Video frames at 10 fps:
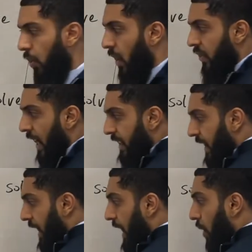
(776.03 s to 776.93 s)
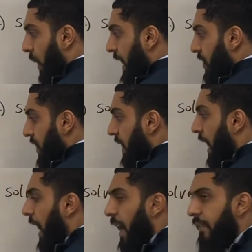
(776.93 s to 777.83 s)
quadratic
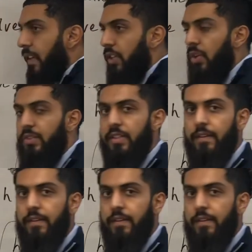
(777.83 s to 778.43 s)
equation either using